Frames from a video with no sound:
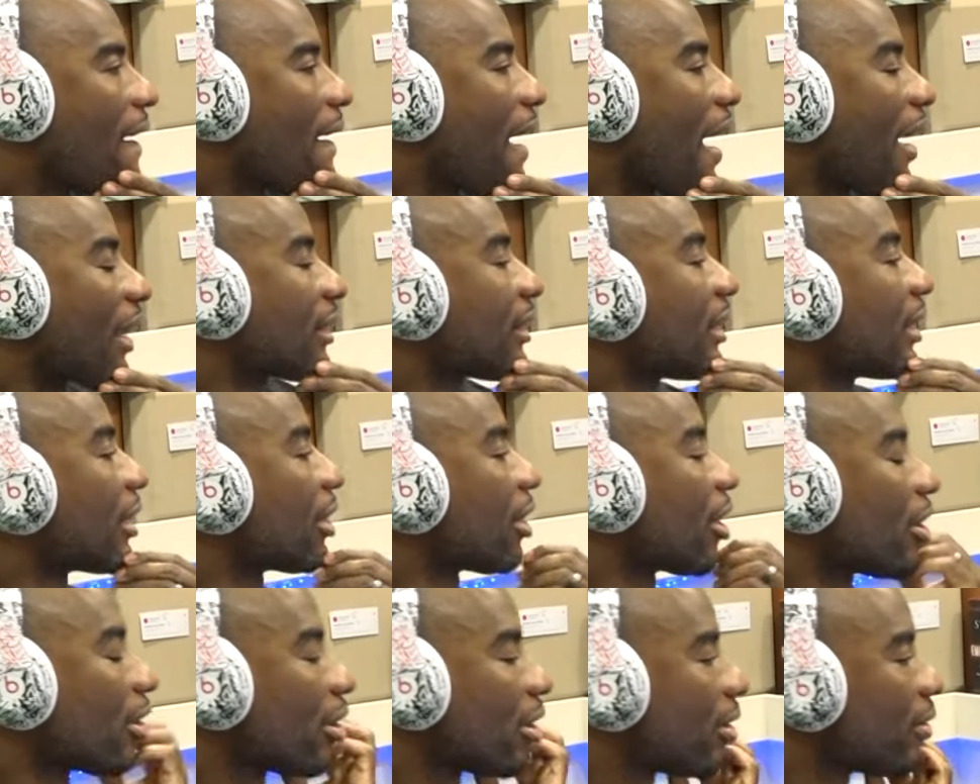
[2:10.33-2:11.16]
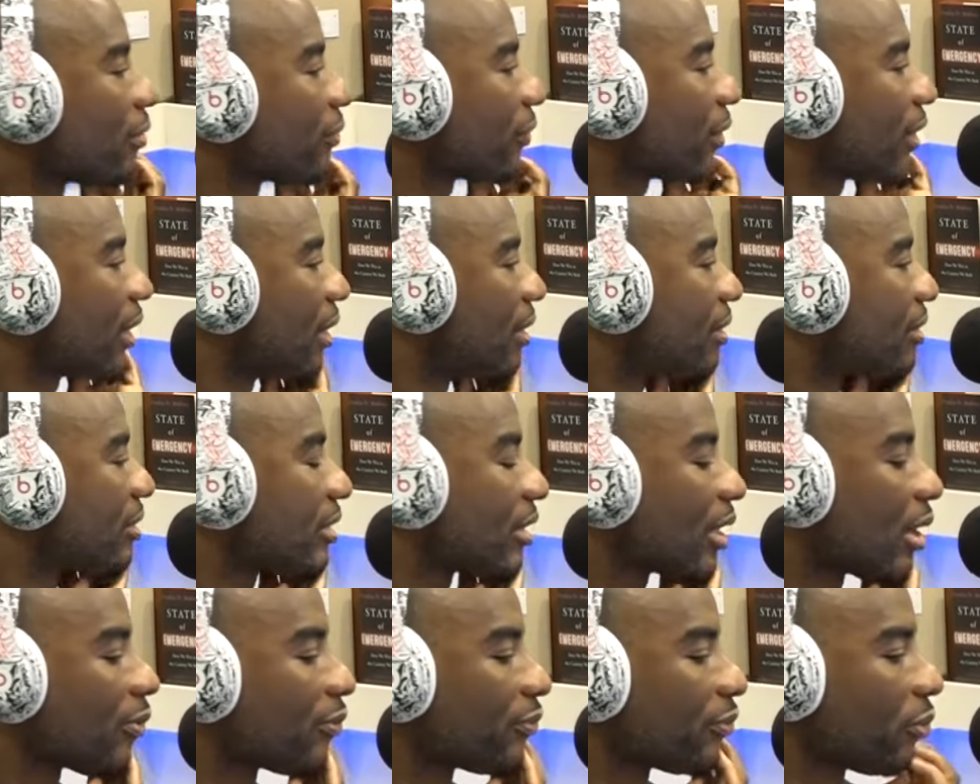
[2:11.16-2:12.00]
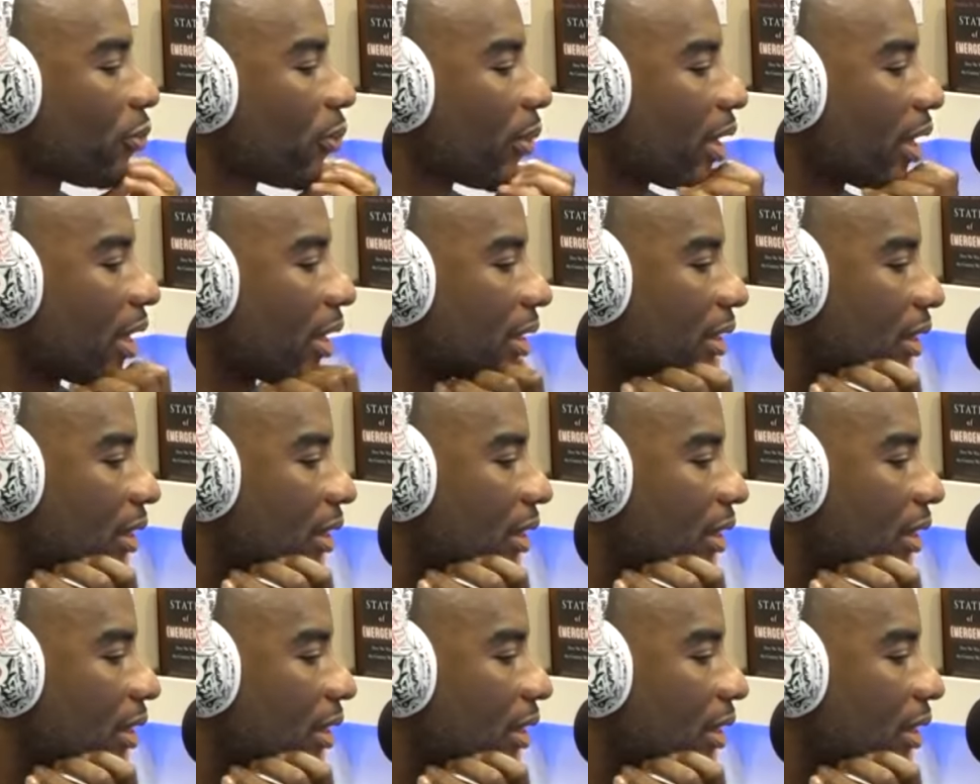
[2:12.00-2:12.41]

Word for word: I think Irv is self-aware